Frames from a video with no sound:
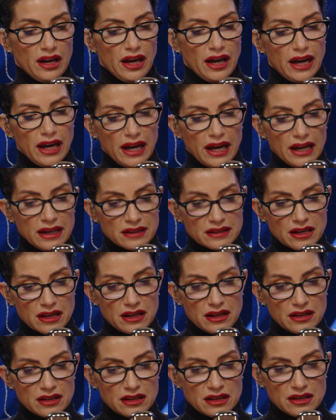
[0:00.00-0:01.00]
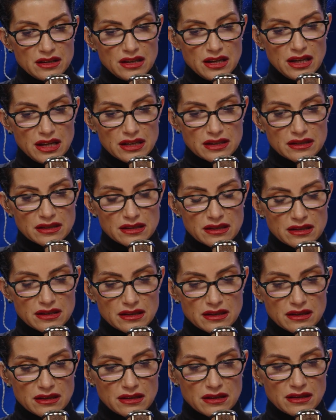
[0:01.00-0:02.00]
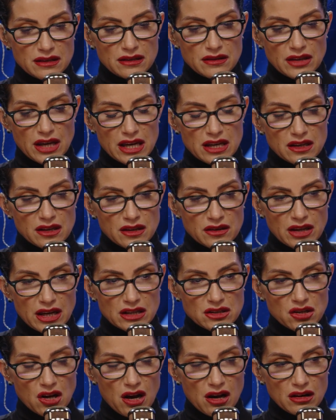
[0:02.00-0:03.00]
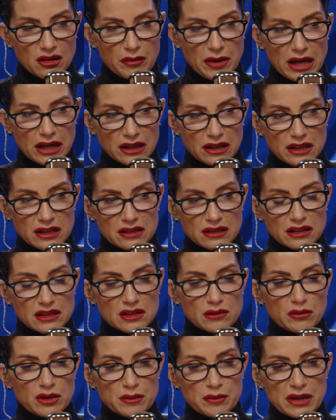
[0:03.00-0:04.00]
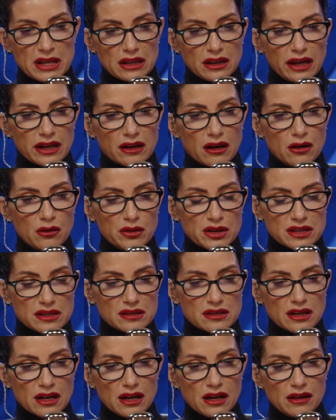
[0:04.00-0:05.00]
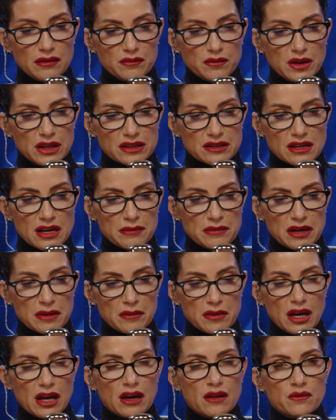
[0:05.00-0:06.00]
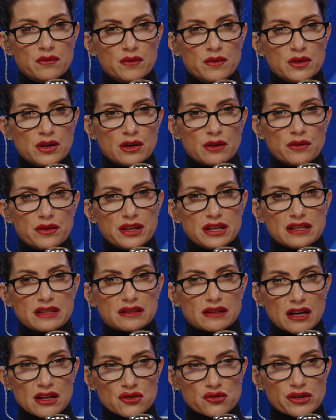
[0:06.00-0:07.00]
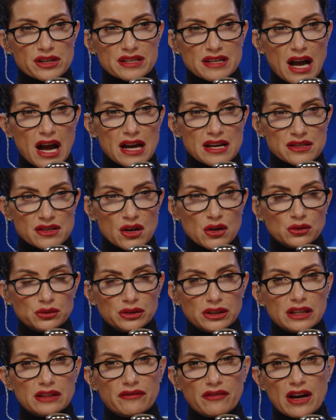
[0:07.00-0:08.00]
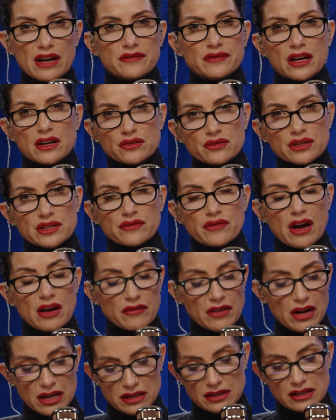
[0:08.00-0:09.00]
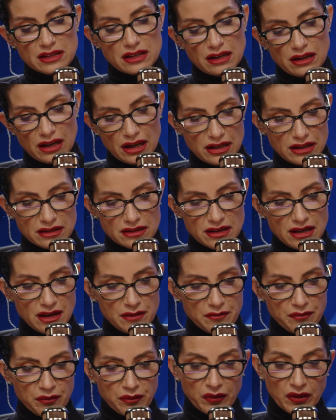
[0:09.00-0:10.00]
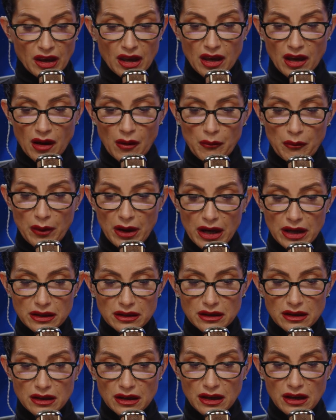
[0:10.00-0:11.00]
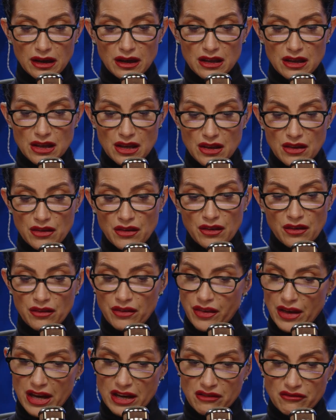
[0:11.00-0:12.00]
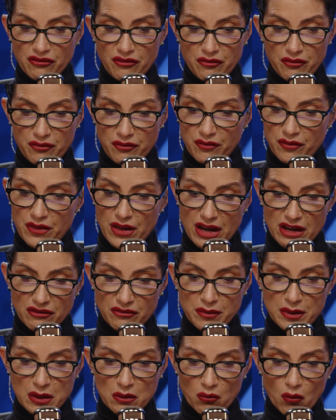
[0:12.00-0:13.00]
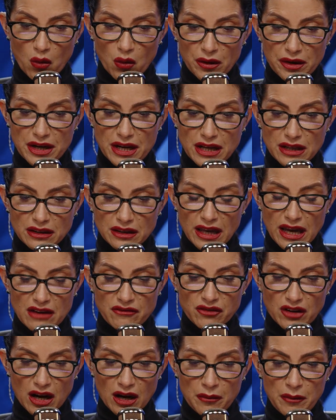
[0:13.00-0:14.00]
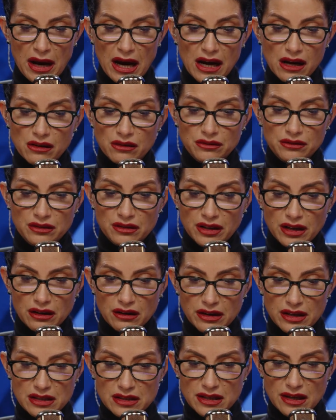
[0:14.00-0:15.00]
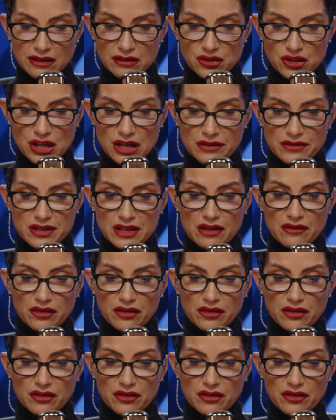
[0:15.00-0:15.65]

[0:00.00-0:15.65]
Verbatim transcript: And it's they talk about it as because it would be like, oh, it's named, you know, these countries' eyes only. 5 countries, 5 eyes. That's how it got its name. But they've been warning. They've come out. Their intel chiefs have